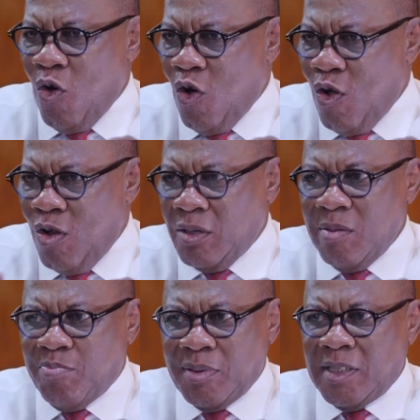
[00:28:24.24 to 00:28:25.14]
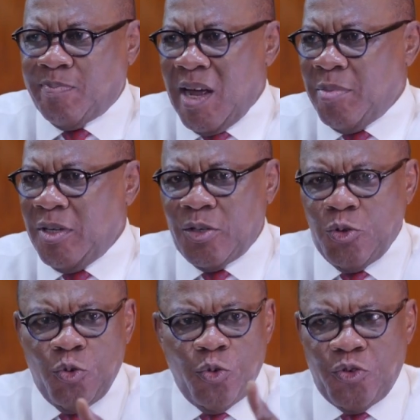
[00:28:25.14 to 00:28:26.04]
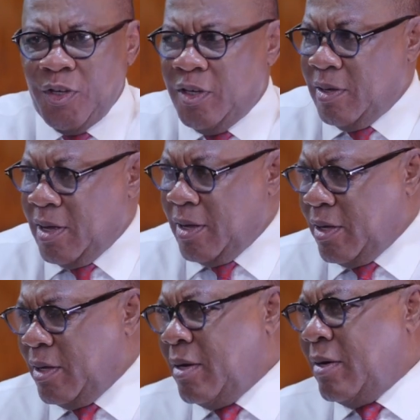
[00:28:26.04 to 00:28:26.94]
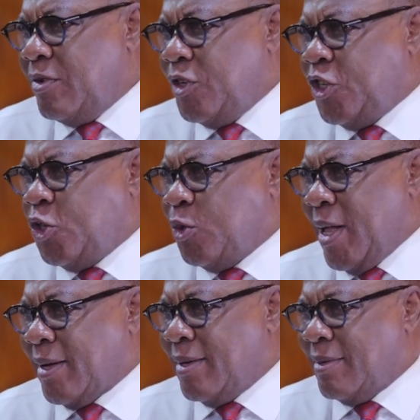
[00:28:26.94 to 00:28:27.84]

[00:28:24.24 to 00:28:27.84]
All the British prime ministers you see, uh, Rishi Sunak,